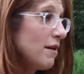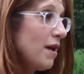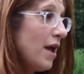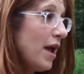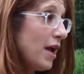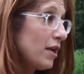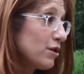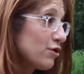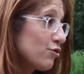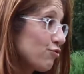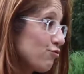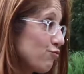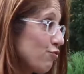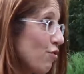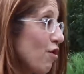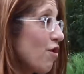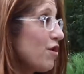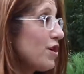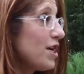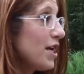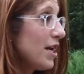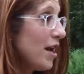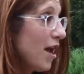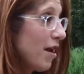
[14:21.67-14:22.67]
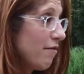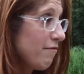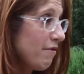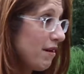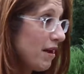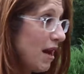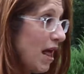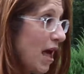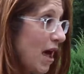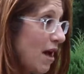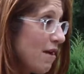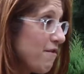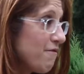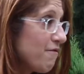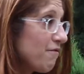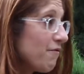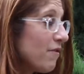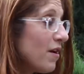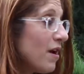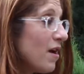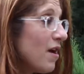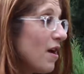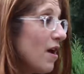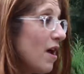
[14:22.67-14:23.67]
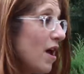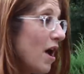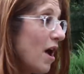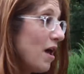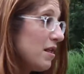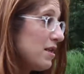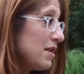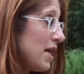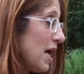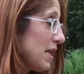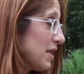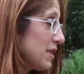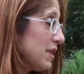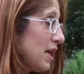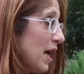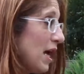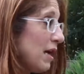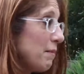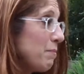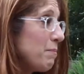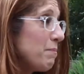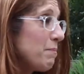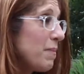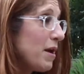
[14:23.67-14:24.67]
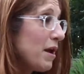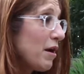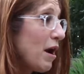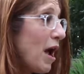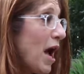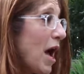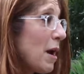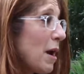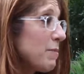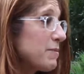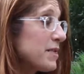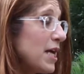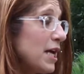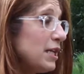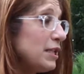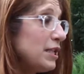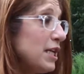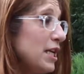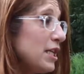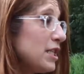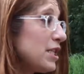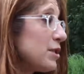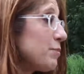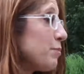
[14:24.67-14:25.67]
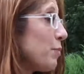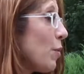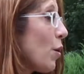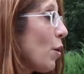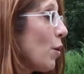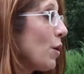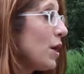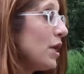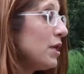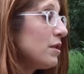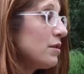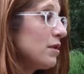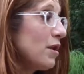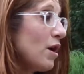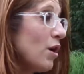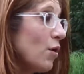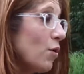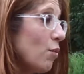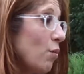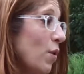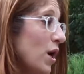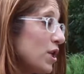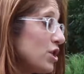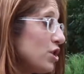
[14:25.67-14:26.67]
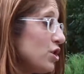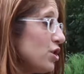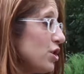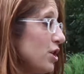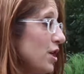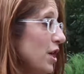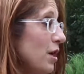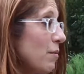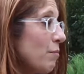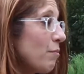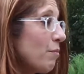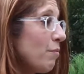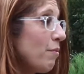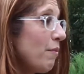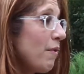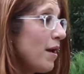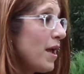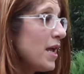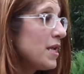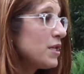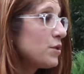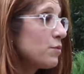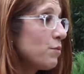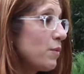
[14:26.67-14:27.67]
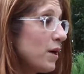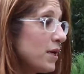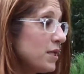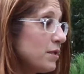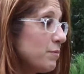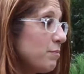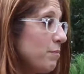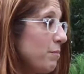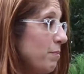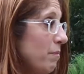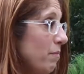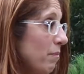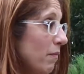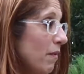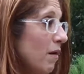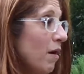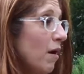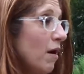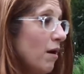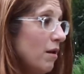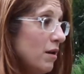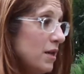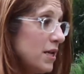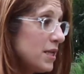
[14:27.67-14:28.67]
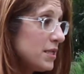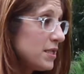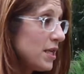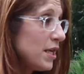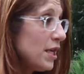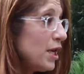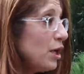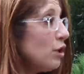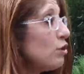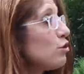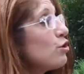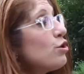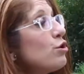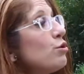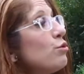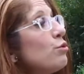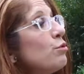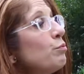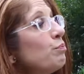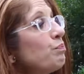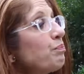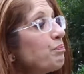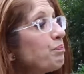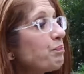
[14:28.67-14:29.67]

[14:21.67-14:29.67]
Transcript: extraordinary life, that perhaps at this point what she embraced was listening to